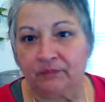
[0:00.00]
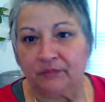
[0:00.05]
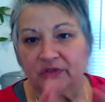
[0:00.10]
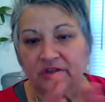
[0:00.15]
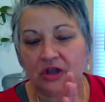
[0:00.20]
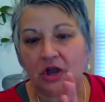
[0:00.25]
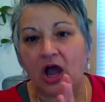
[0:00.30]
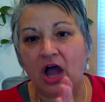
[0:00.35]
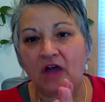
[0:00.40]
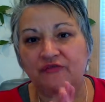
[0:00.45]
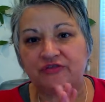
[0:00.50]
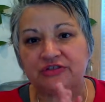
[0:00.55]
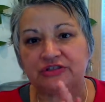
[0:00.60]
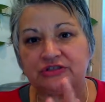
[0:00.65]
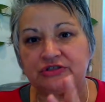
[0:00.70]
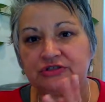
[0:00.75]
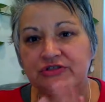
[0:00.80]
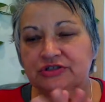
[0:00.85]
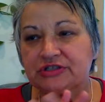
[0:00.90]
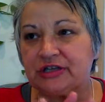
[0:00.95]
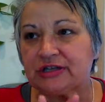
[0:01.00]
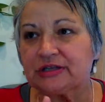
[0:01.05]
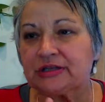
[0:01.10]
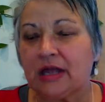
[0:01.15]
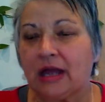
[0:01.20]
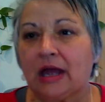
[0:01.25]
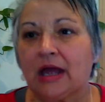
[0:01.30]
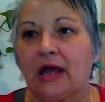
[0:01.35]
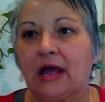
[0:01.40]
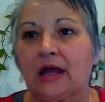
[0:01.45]
The officers and,
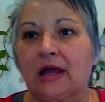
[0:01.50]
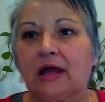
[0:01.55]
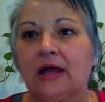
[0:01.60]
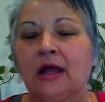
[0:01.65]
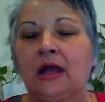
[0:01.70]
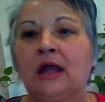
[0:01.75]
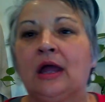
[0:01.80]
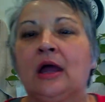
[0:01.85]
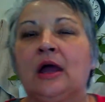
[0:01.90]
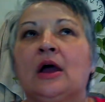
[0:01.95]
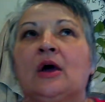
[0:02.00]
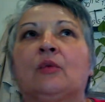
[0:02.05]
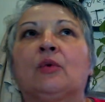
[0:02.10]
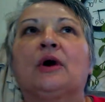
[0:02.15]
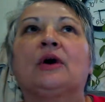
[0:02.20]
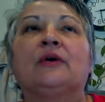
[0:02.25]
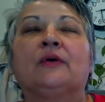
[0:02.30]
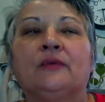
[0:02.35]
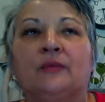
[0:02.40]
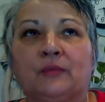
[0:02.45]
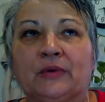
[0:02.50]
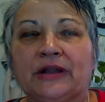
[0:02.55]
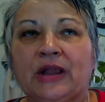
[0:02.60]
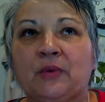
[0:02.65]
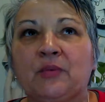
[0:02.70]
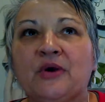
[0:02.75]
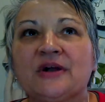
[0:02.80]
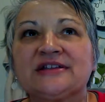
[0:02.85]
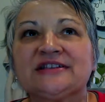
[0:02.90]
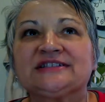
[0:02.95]
well, what
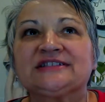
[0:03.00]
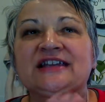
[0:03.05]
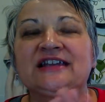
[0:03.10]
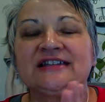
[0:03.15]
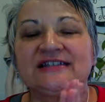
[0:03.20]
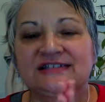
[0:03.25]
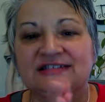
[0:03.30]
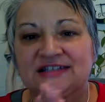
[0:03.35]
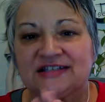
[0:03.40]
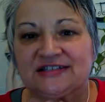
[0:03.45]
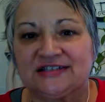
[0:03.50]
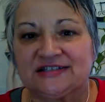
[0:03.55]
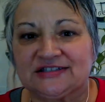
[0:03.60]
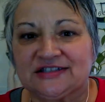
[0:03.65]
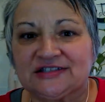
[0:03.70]
I want to say is this.